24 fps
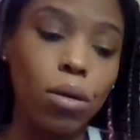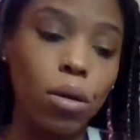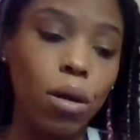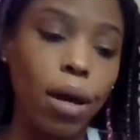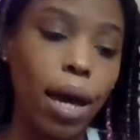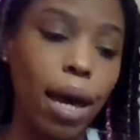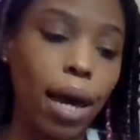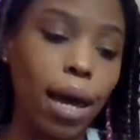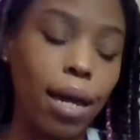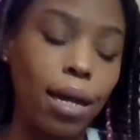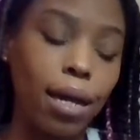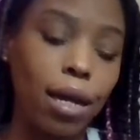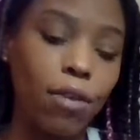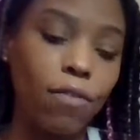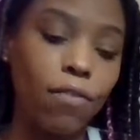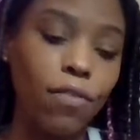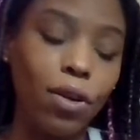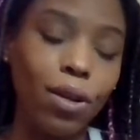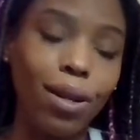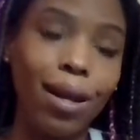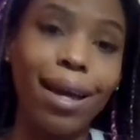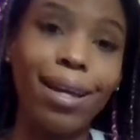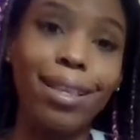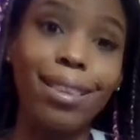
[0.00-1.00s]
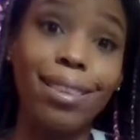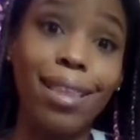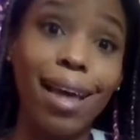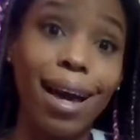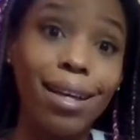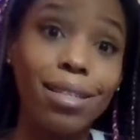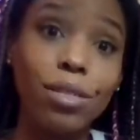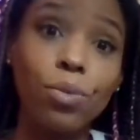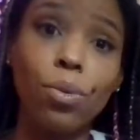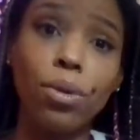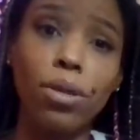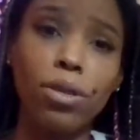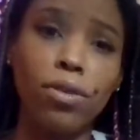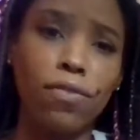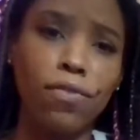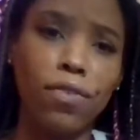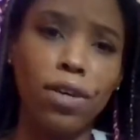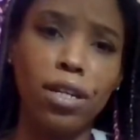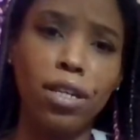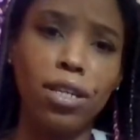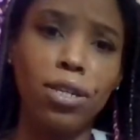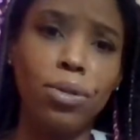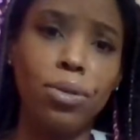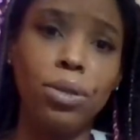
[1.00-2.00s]
Okay, and I feel like that's what the
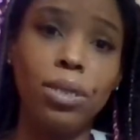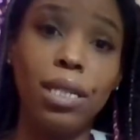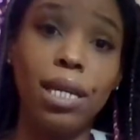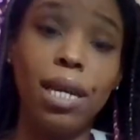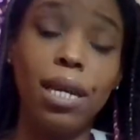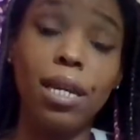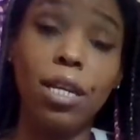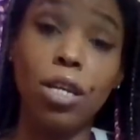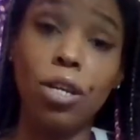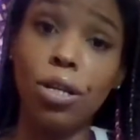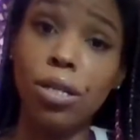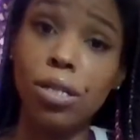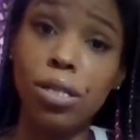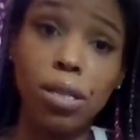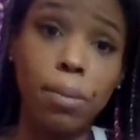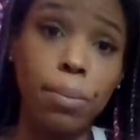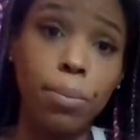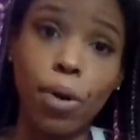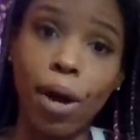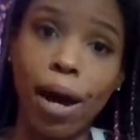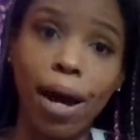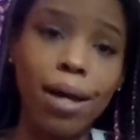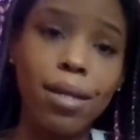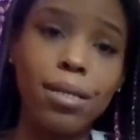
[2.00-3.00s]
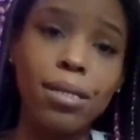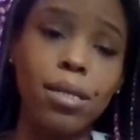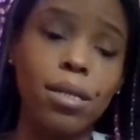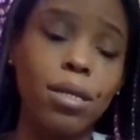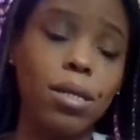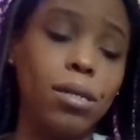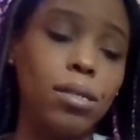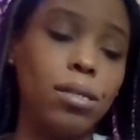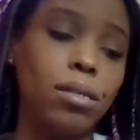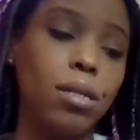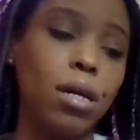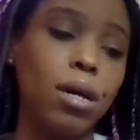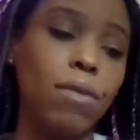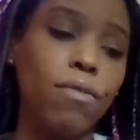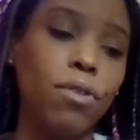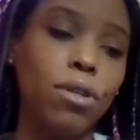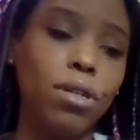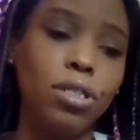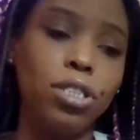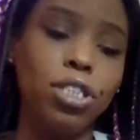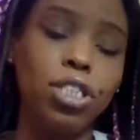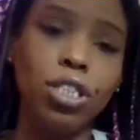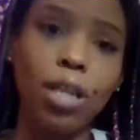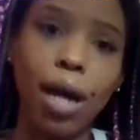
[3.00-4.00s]
fuck you did, and you're surprising yourself. You
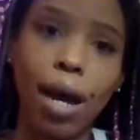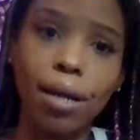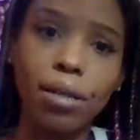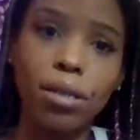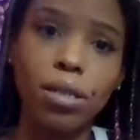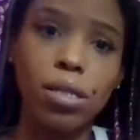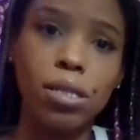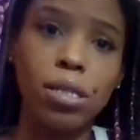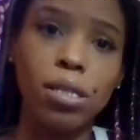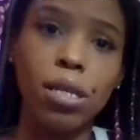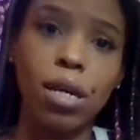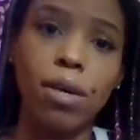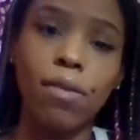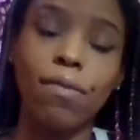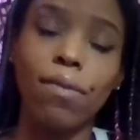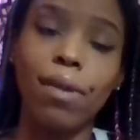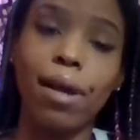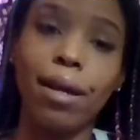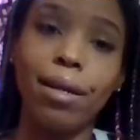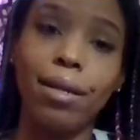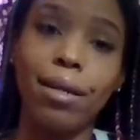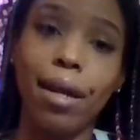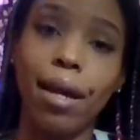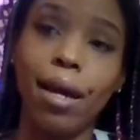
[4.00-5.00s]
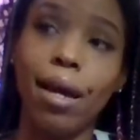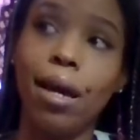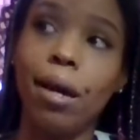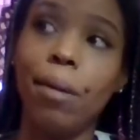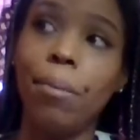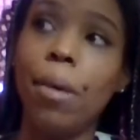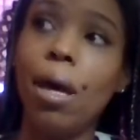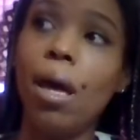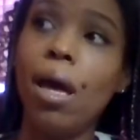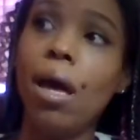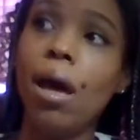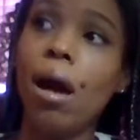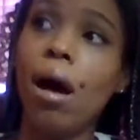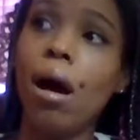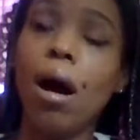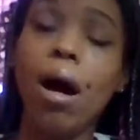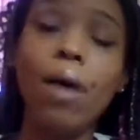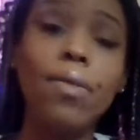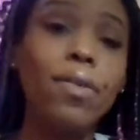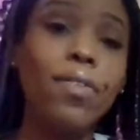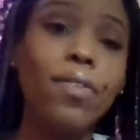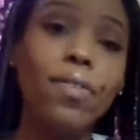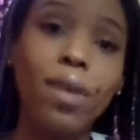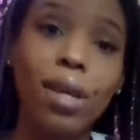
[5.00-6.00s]
done shocked yourself, like, damn,
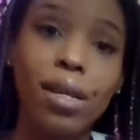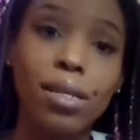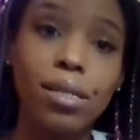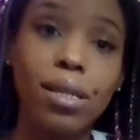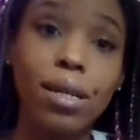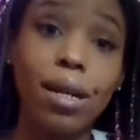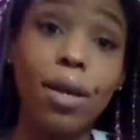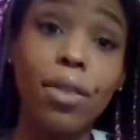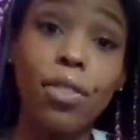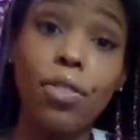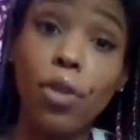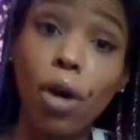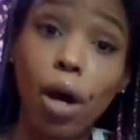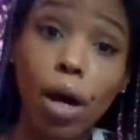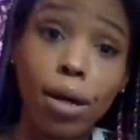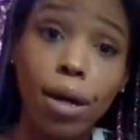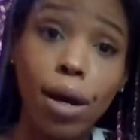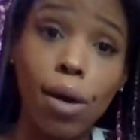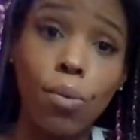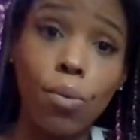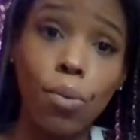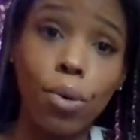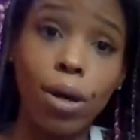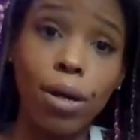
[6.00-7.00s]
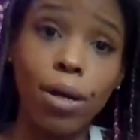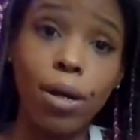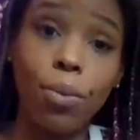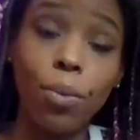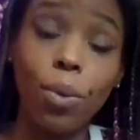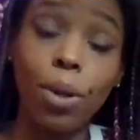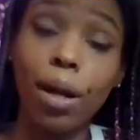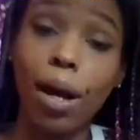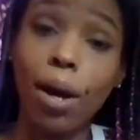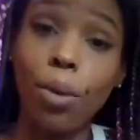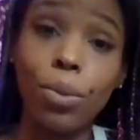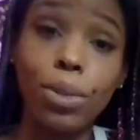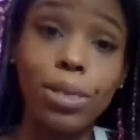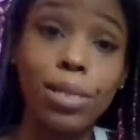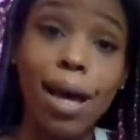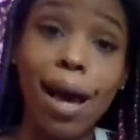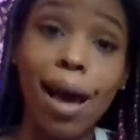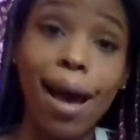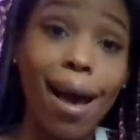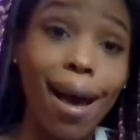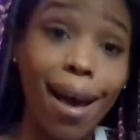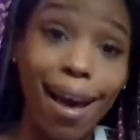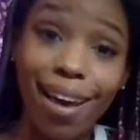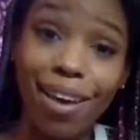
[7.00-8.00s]
all the things that I thought I wanted when I was
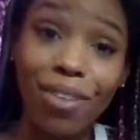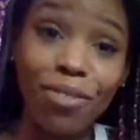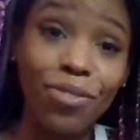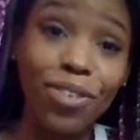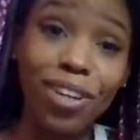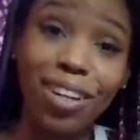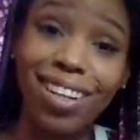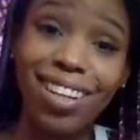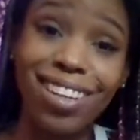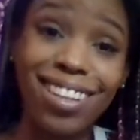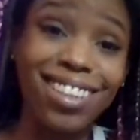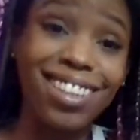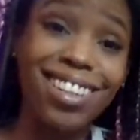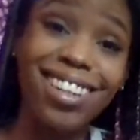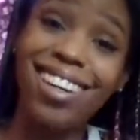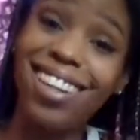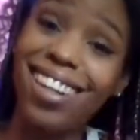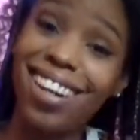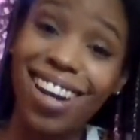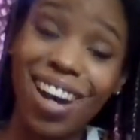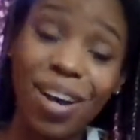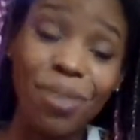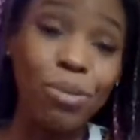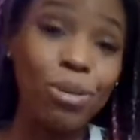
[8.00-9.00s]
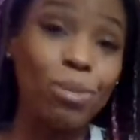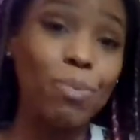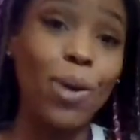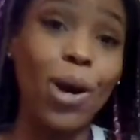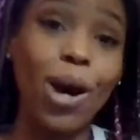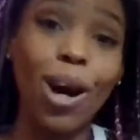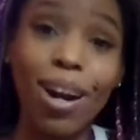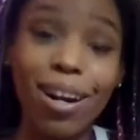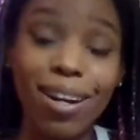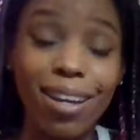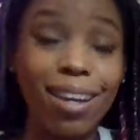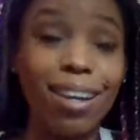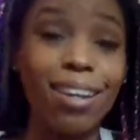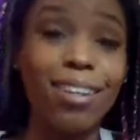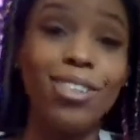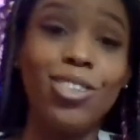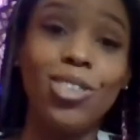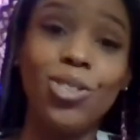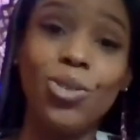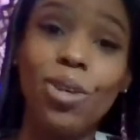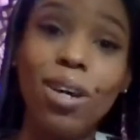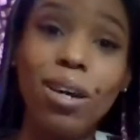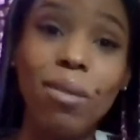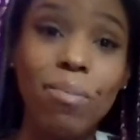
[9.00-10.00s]
high and feeling good and I was partying and
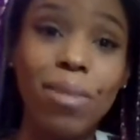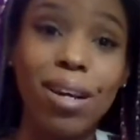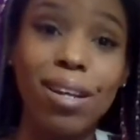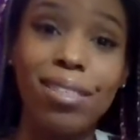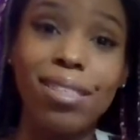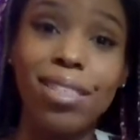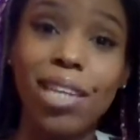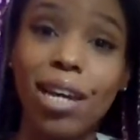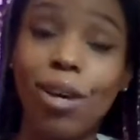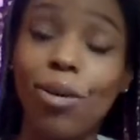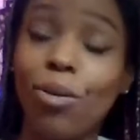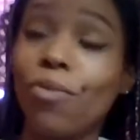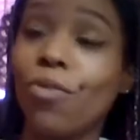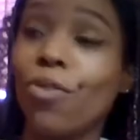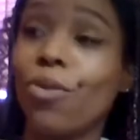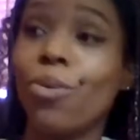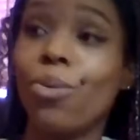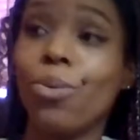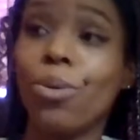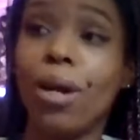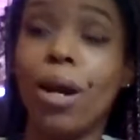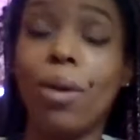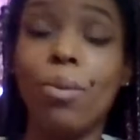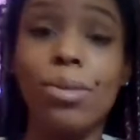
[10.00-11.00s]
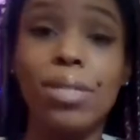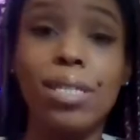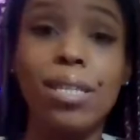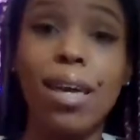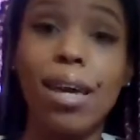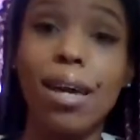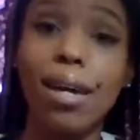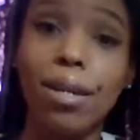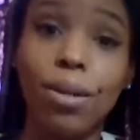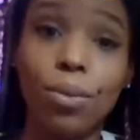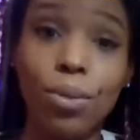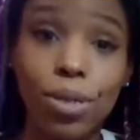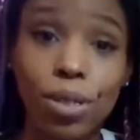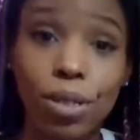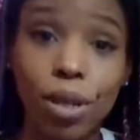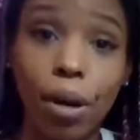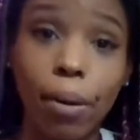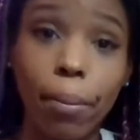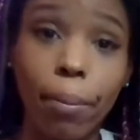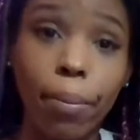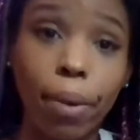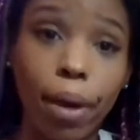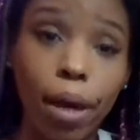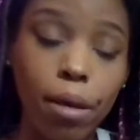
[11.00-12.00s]
enjoying myself, or when I was kicking it with
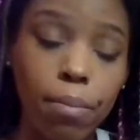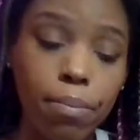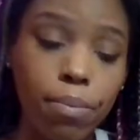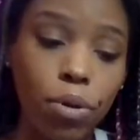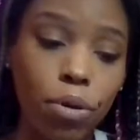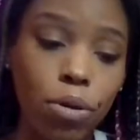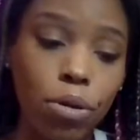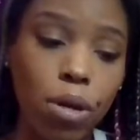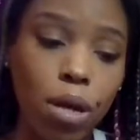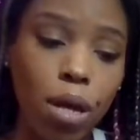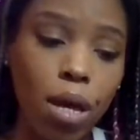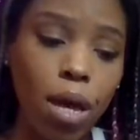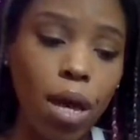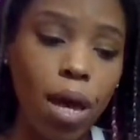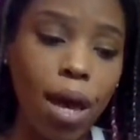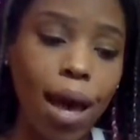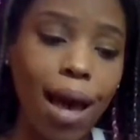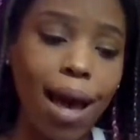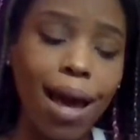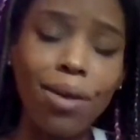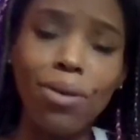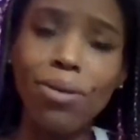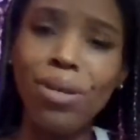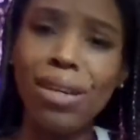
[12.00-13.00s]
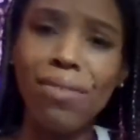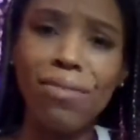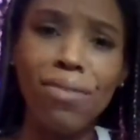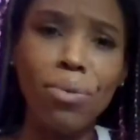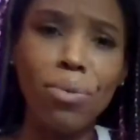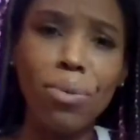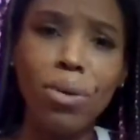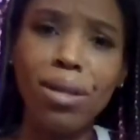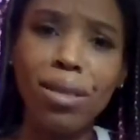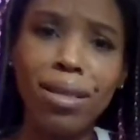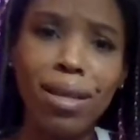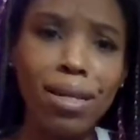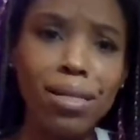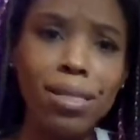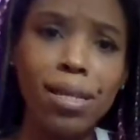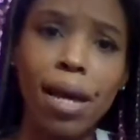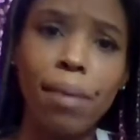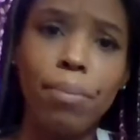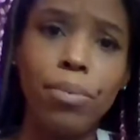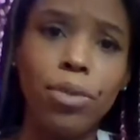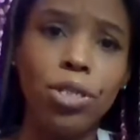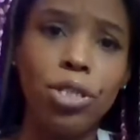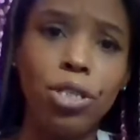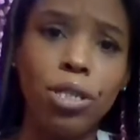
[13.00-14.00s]
certain people, I don't even want that
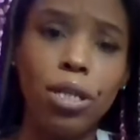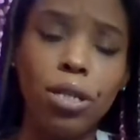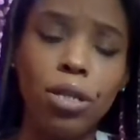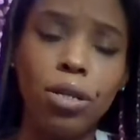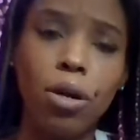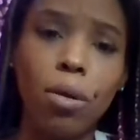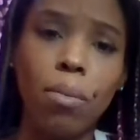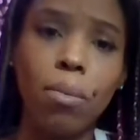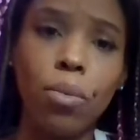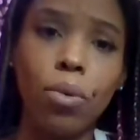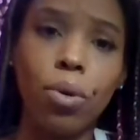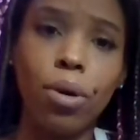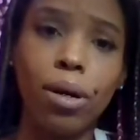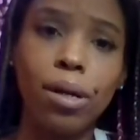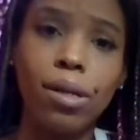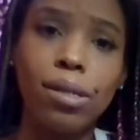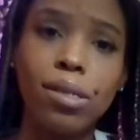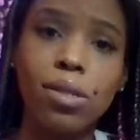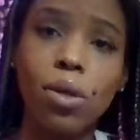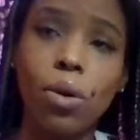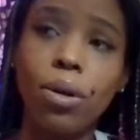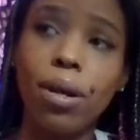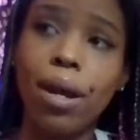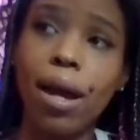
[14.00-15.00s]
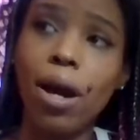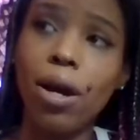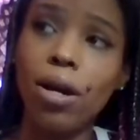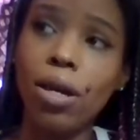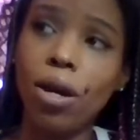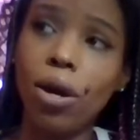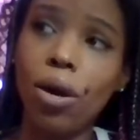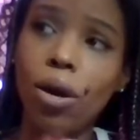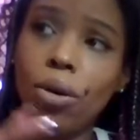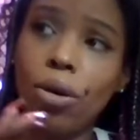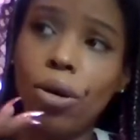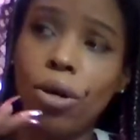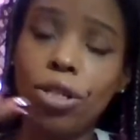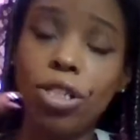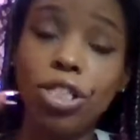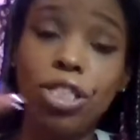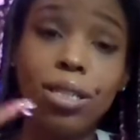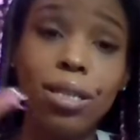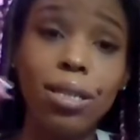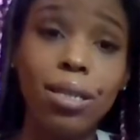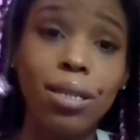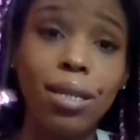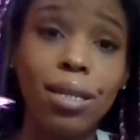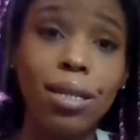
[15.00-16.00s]
type of shit no more. So now your
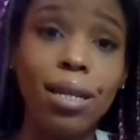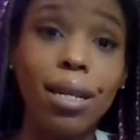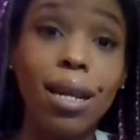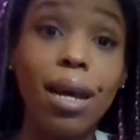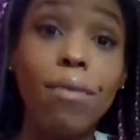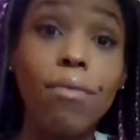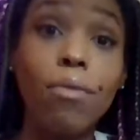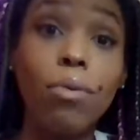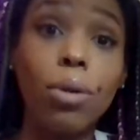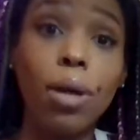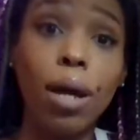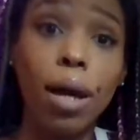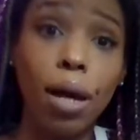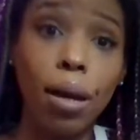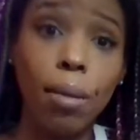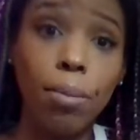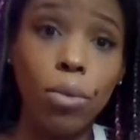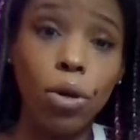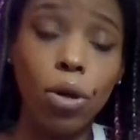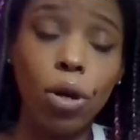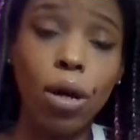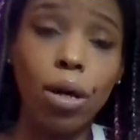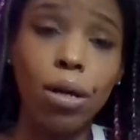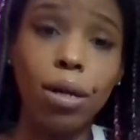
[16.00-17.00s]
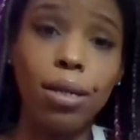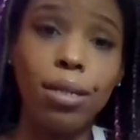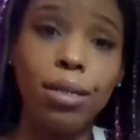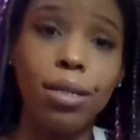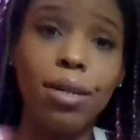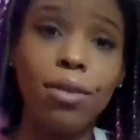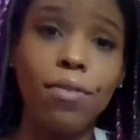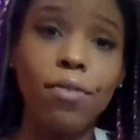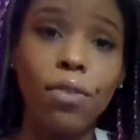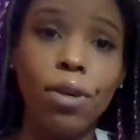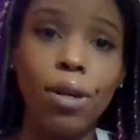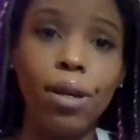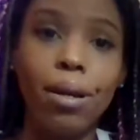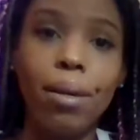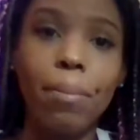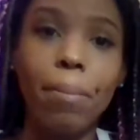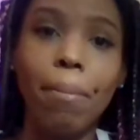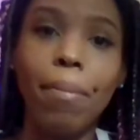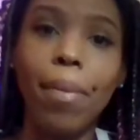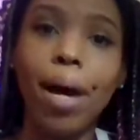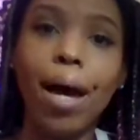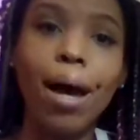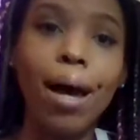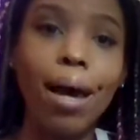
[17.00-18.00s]
shit done leveled up. You're on a
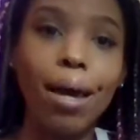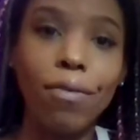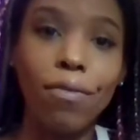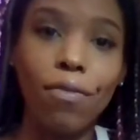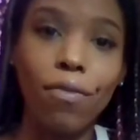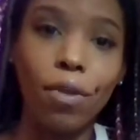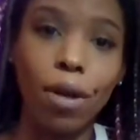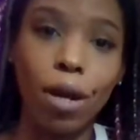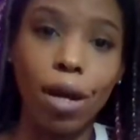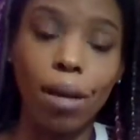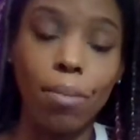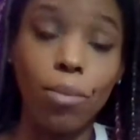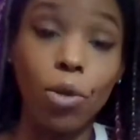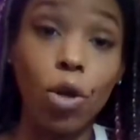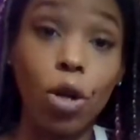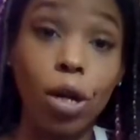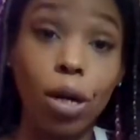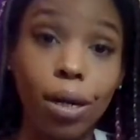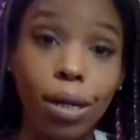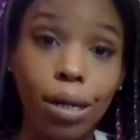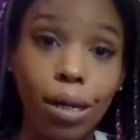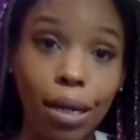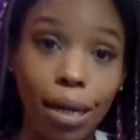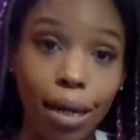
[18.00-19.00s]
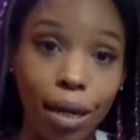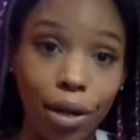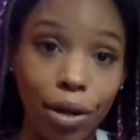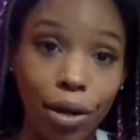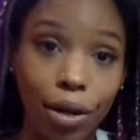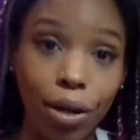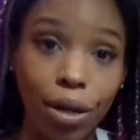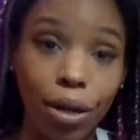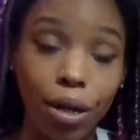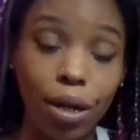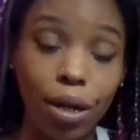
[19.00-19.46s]
different mind frame. You're clear.